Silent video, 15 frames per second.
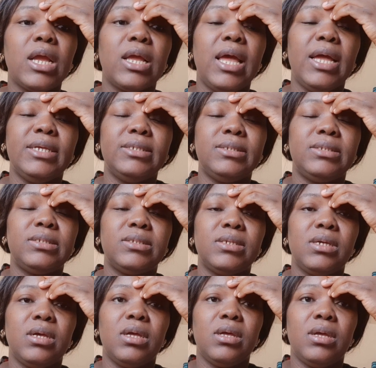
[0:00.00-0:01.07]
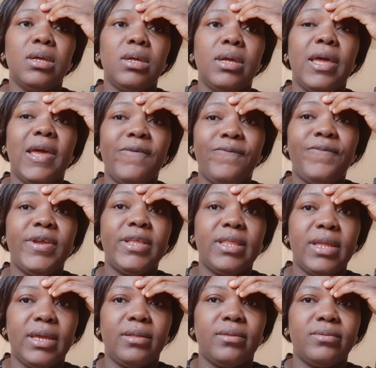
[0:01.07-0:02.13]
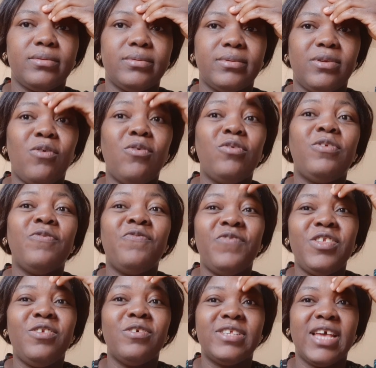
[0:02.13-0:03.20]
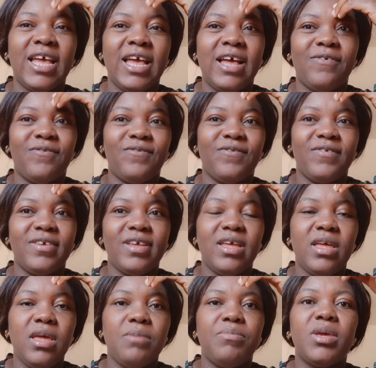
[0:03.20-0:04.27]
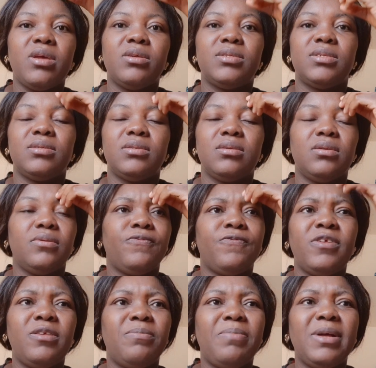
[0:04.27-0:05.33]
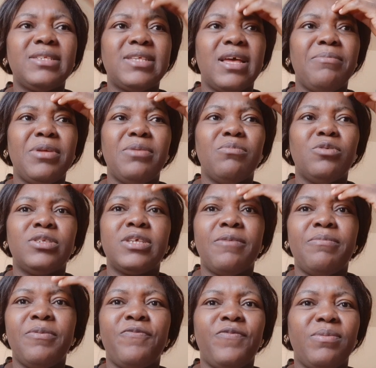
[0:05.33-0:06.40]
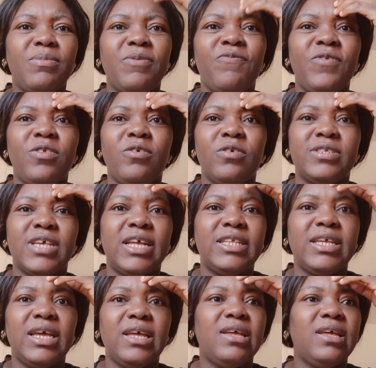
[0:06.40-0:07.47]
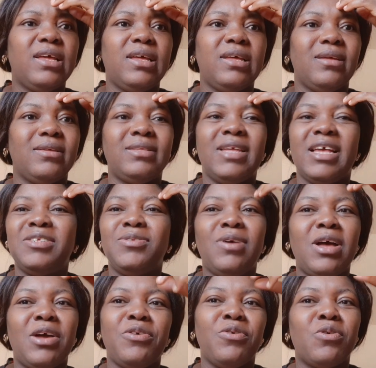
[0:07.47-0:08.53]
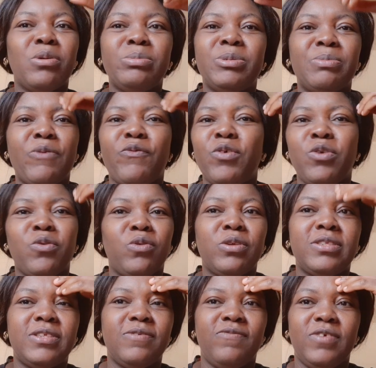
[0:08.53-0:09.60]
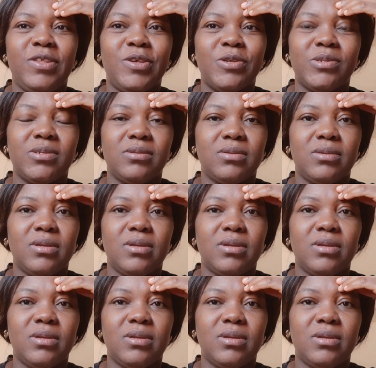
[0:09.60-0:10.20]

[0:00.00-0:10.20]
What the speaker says: guys. Everything, all the videos I have, because for the past how many months I've been filming videos, and there's no how you come to my phone, you'll not see videos,